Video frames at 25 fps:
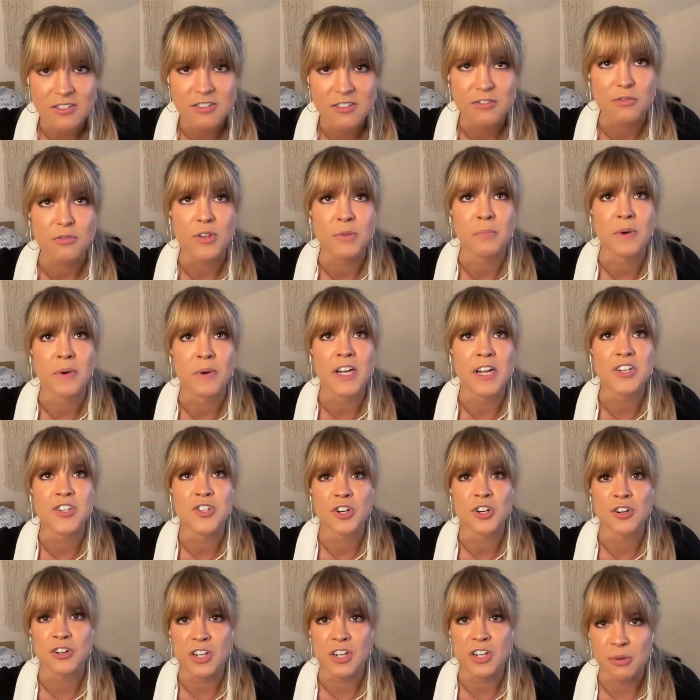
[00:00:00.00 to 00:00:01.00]
with my
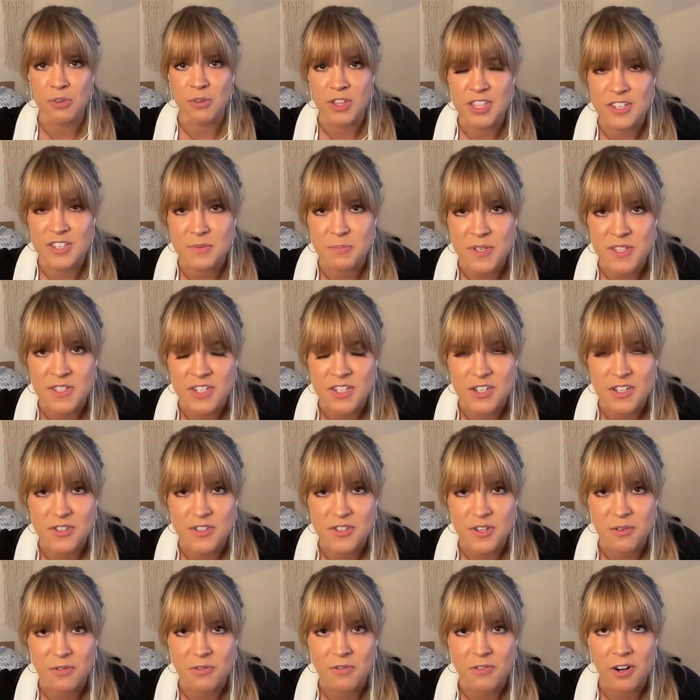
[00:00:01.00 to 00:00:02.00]
journey with this business
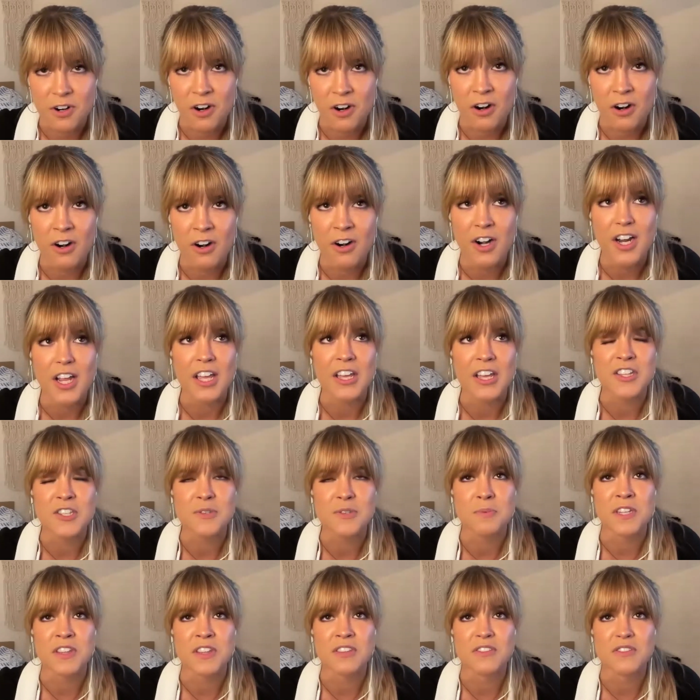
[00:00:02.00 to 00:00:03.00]
so far,
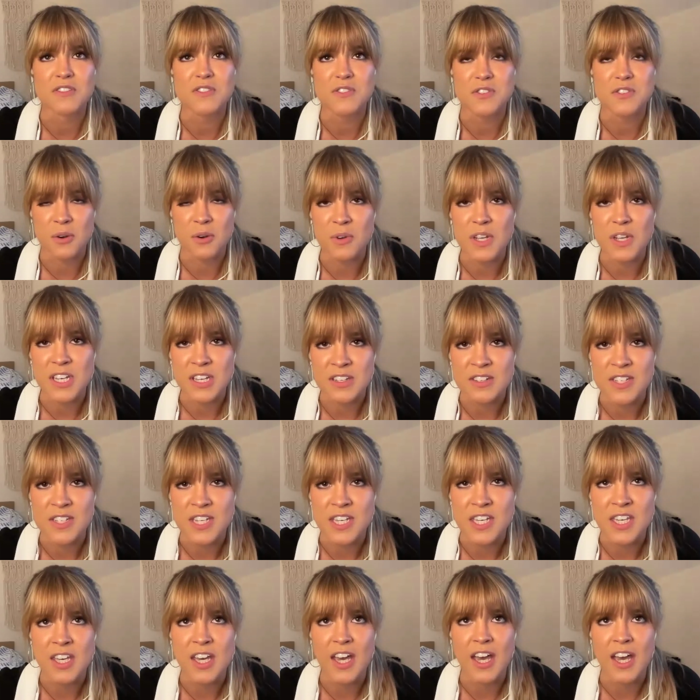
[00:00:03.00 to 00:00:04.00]
it's been so
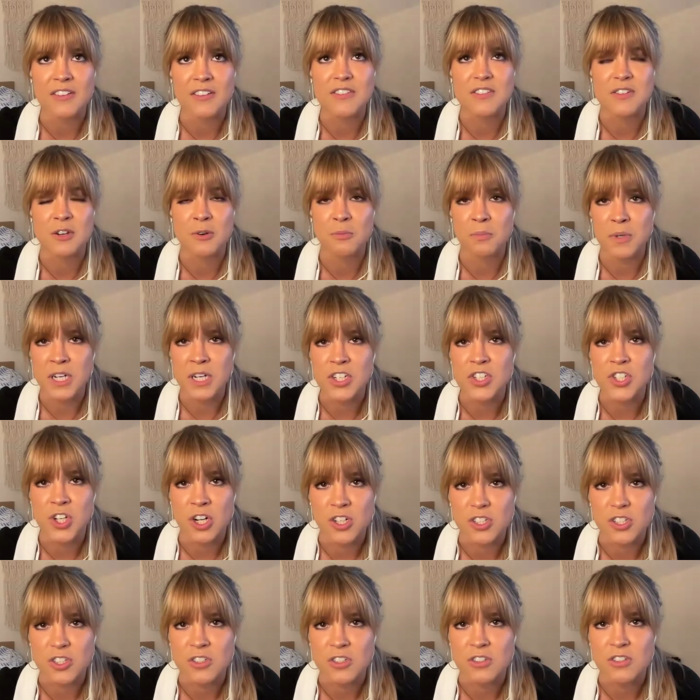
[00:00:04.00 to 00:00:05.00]
easy at so many
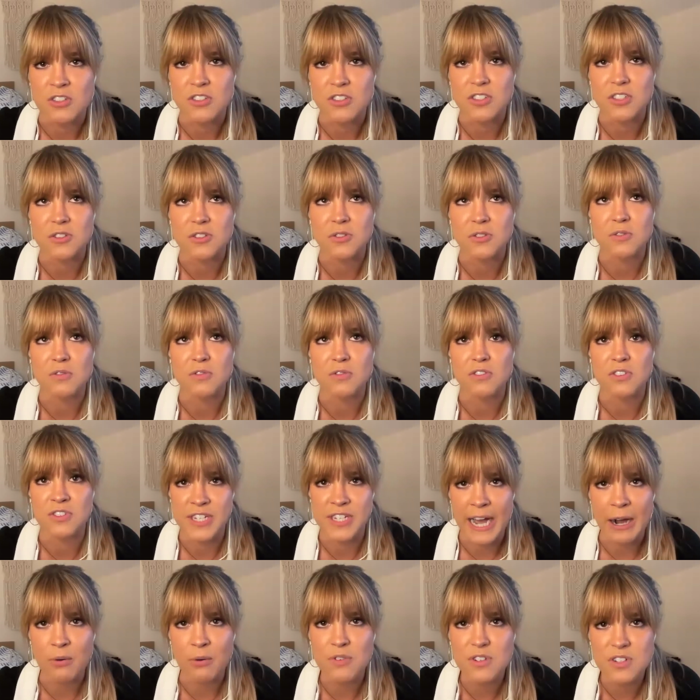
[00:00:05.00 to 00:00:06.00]
junctures to
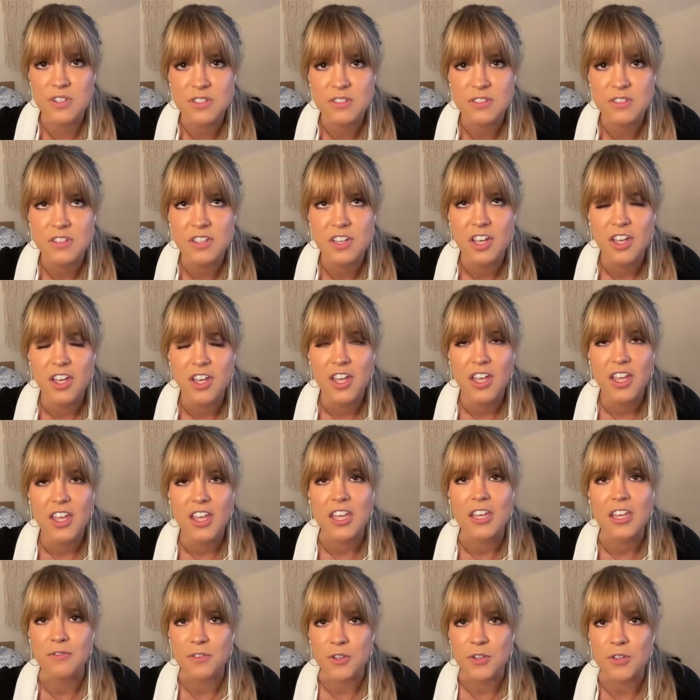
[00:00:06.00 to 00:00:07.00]
doubt
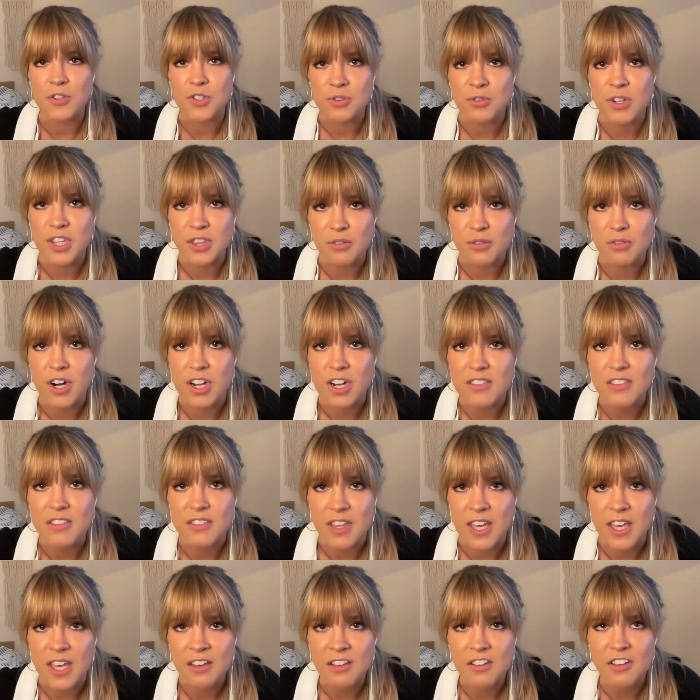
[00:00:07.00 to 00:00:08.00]
if you're doing the right
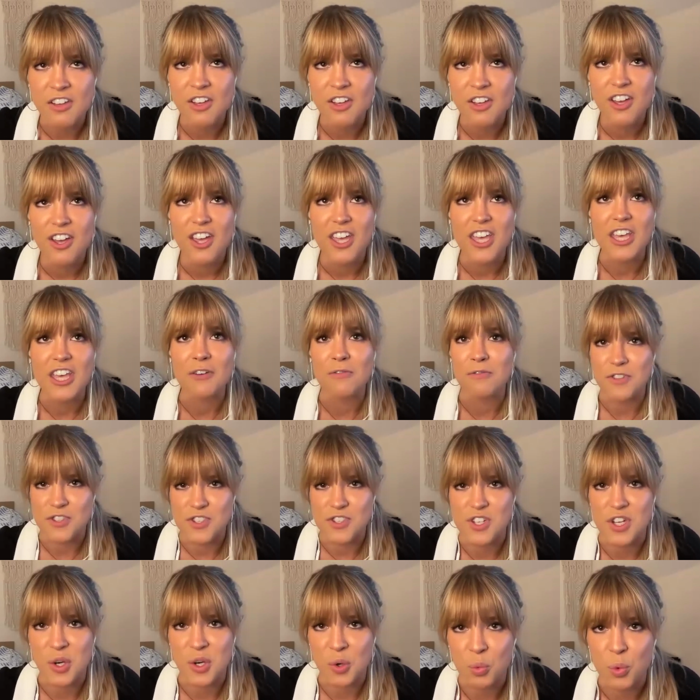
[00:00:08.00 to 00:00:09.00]
thing, if
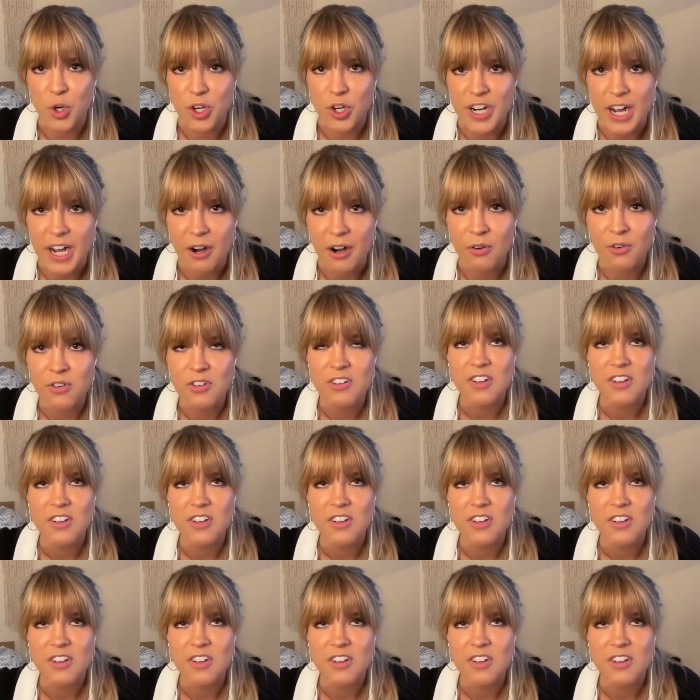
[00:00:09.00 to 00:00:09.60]
it's going to work out.